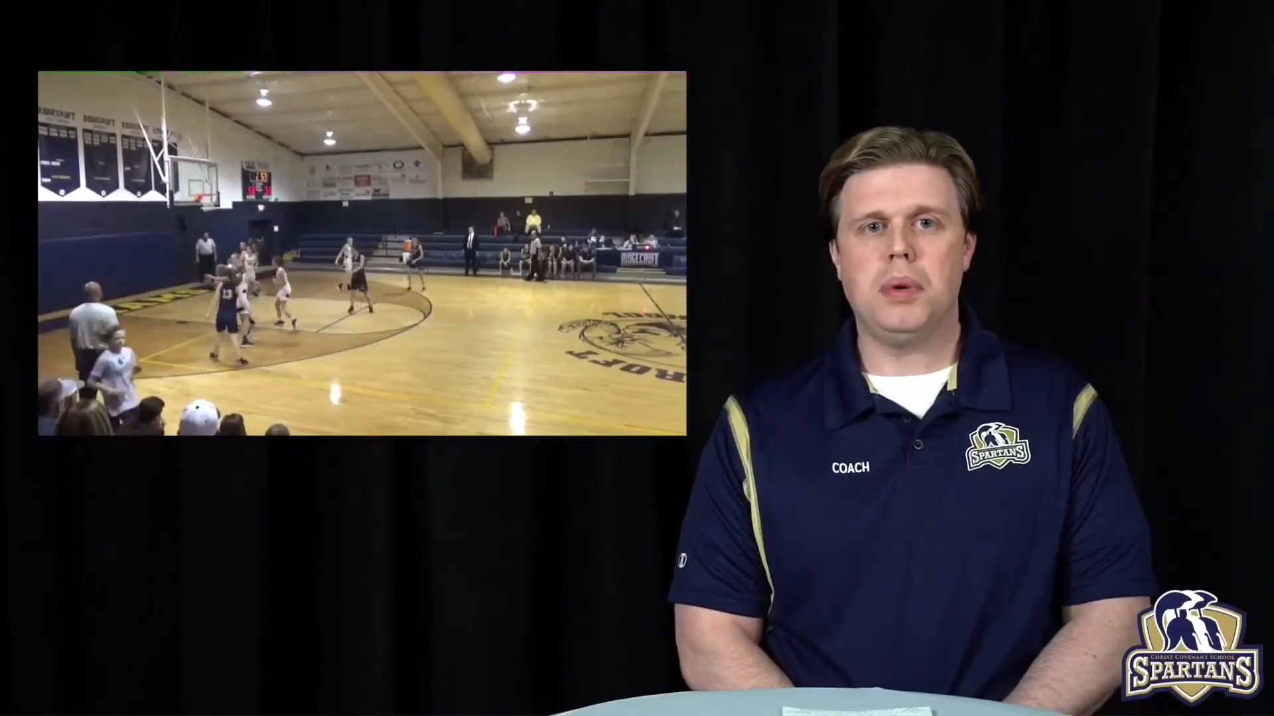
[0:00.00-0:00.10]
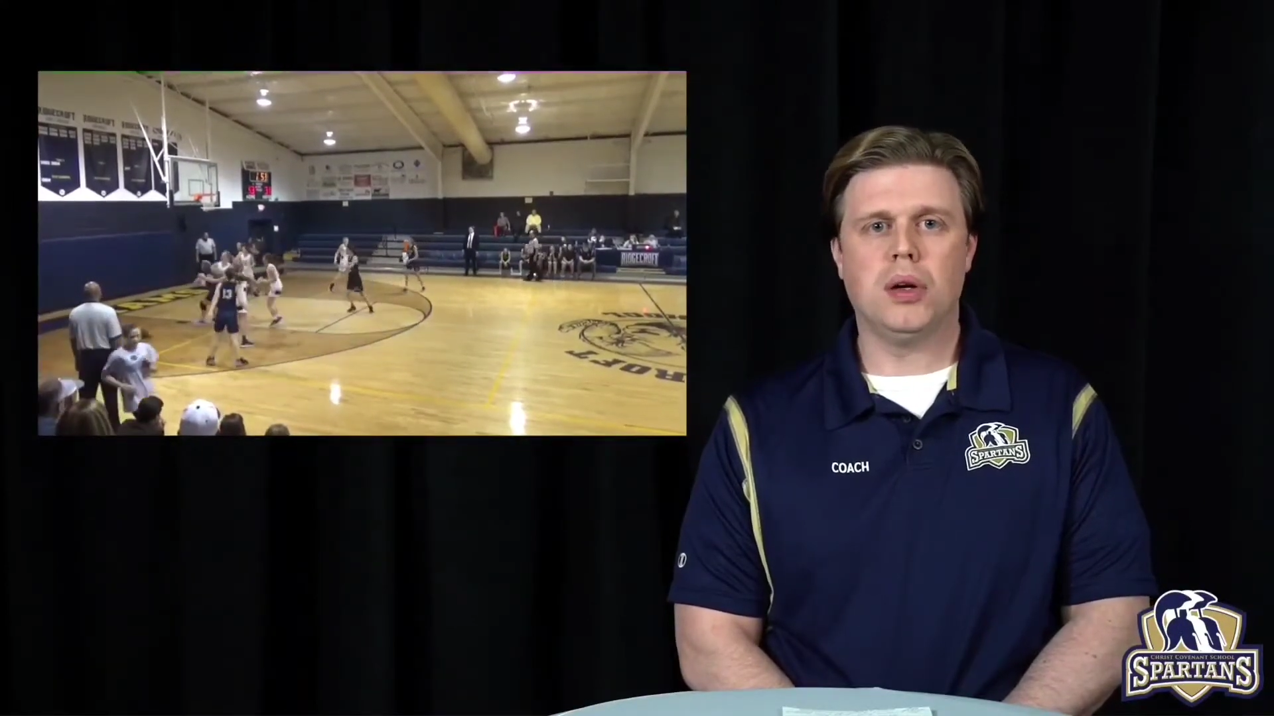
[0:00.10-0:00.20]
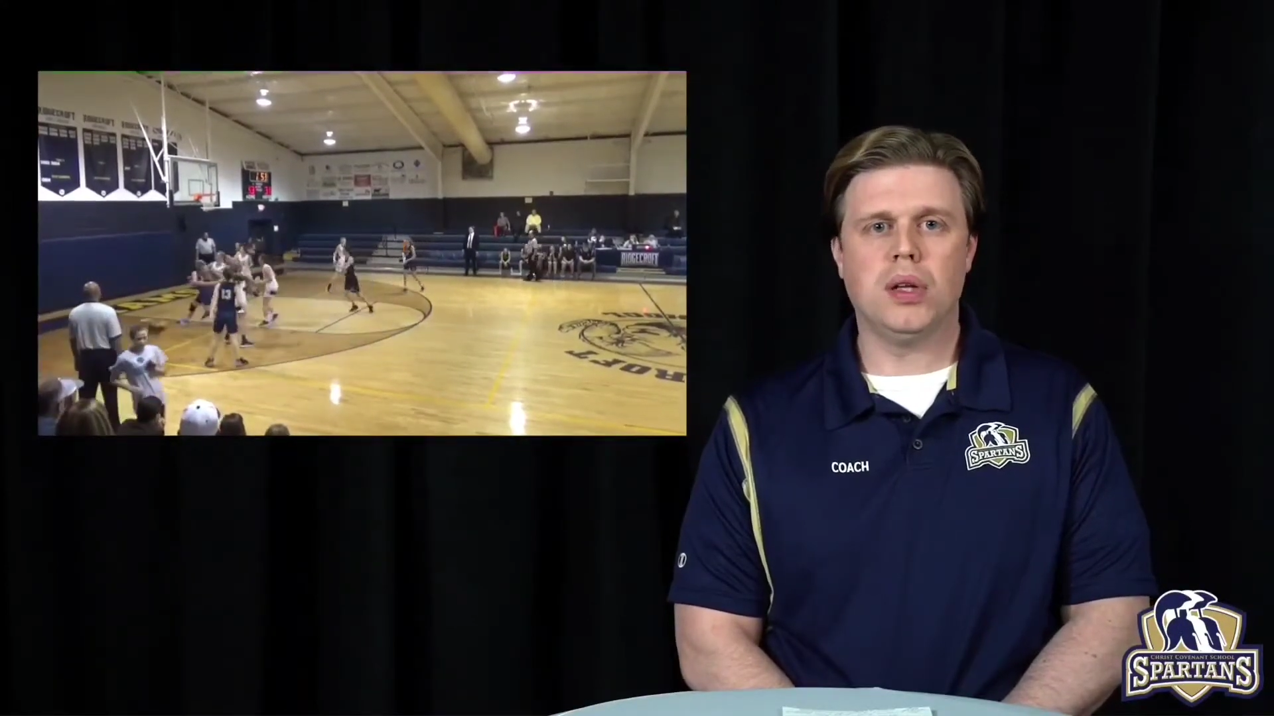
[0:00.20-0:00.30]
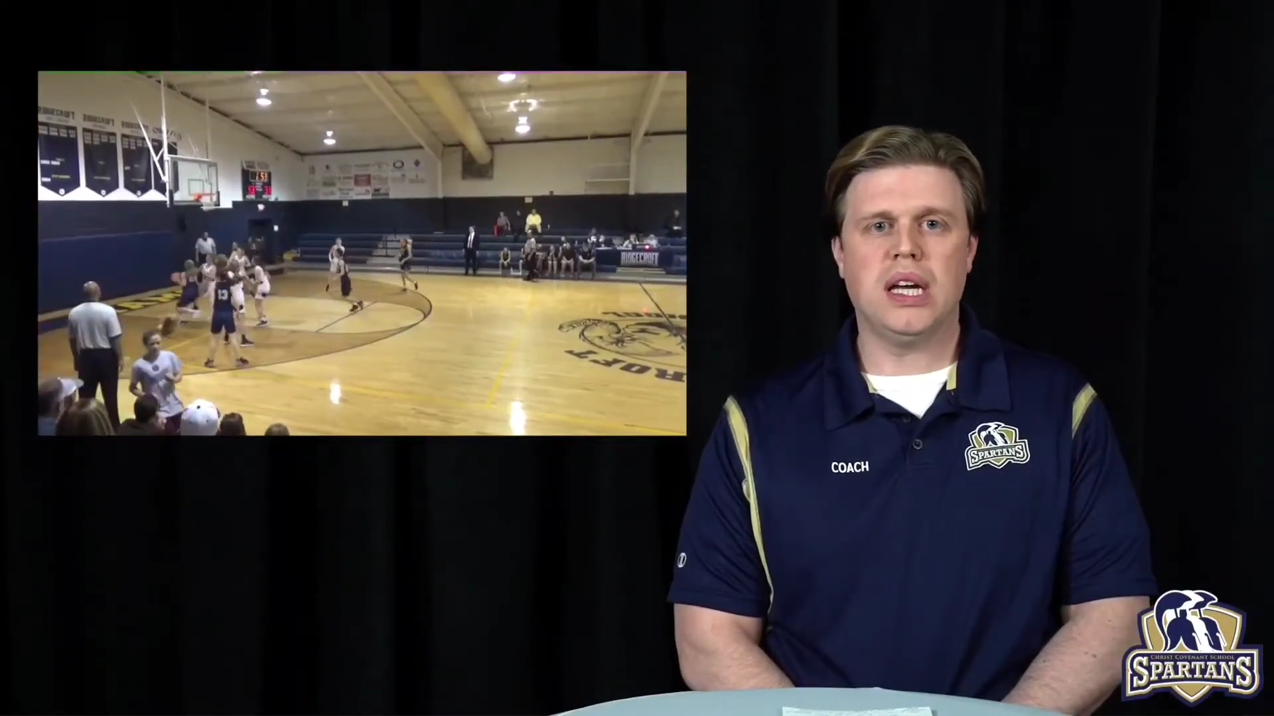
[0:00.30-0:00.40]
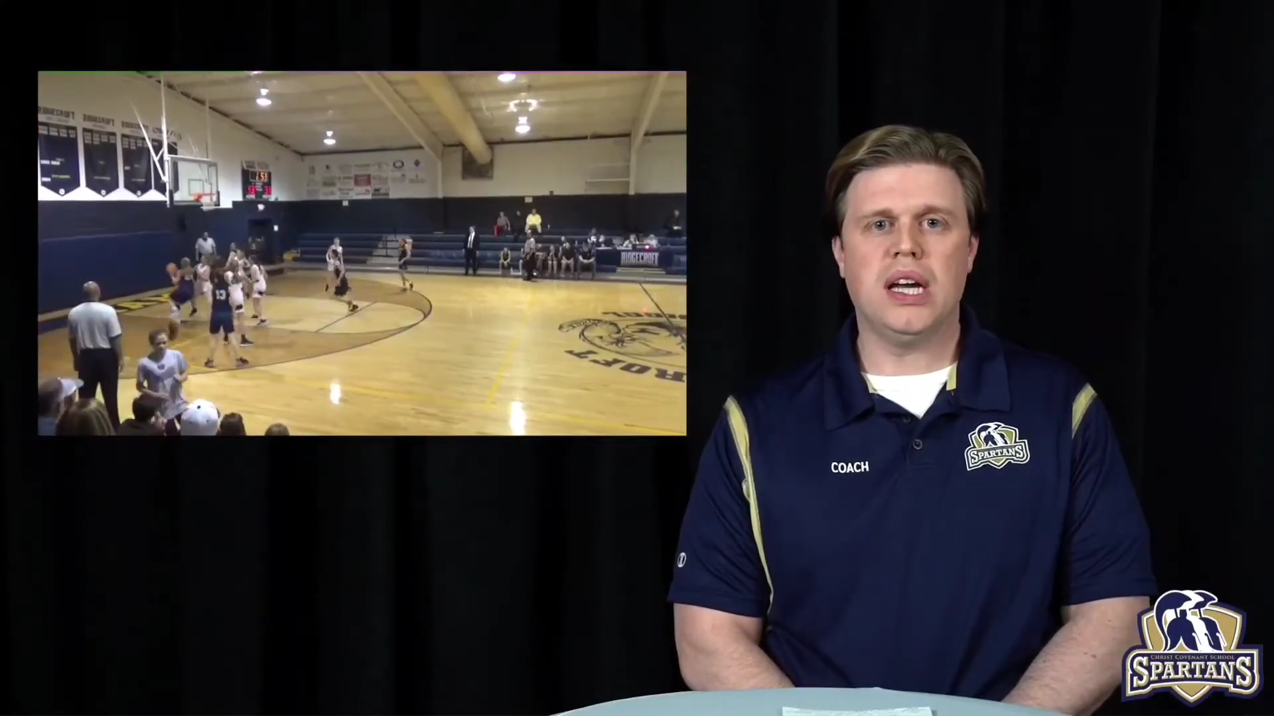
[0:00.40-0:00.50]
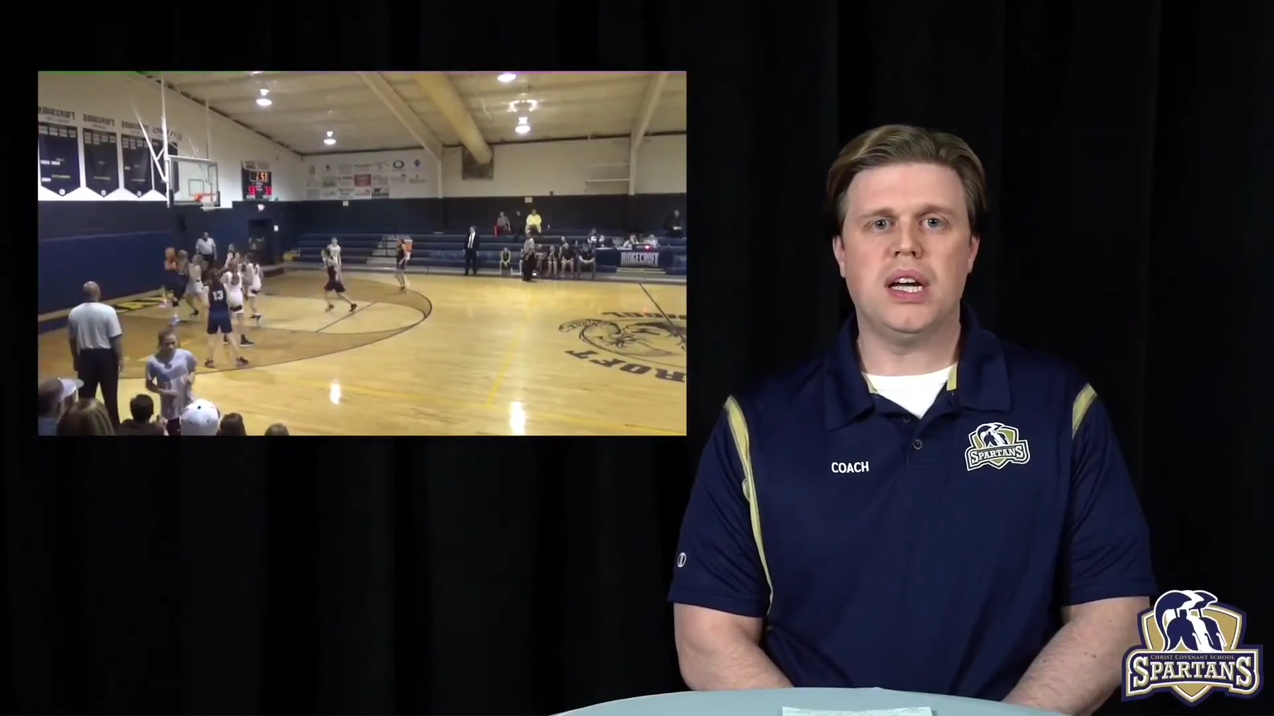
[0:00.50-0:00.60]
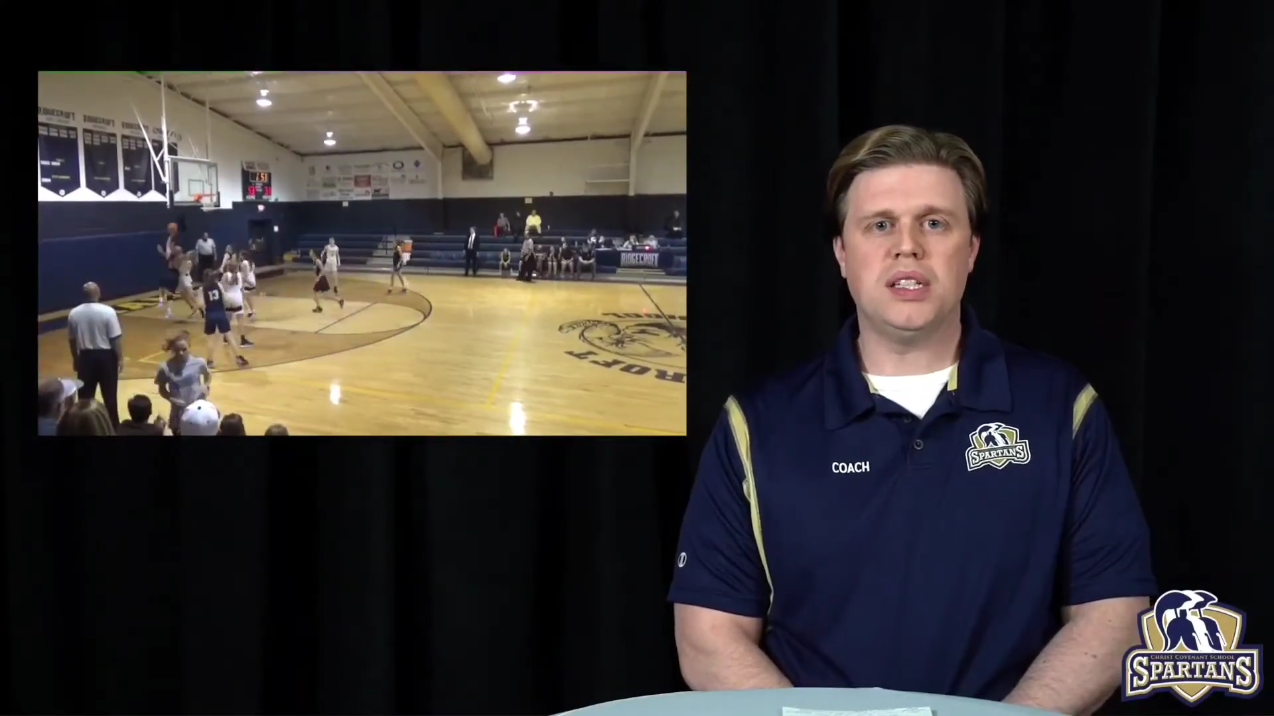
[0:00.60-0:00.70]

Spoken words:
barely